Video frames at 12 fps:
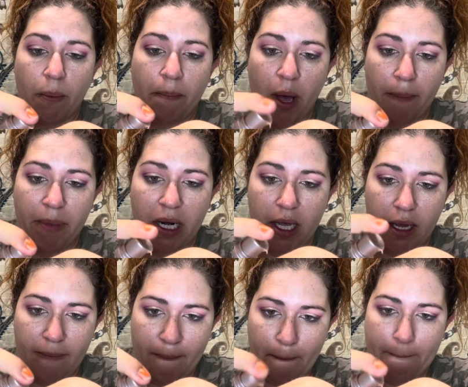pumping it
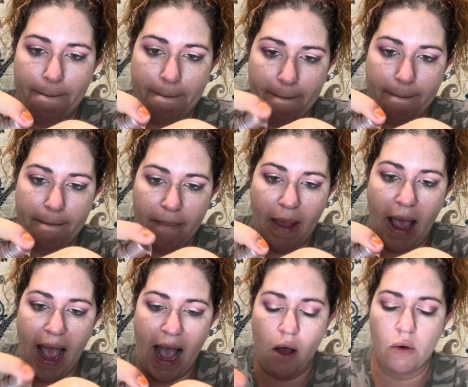
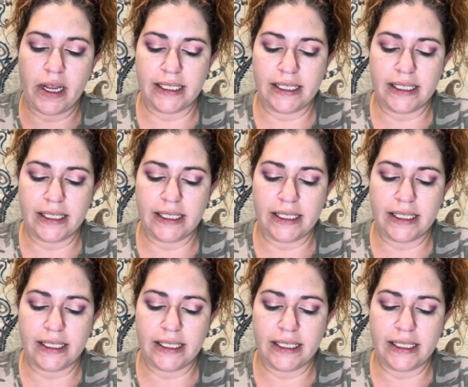out.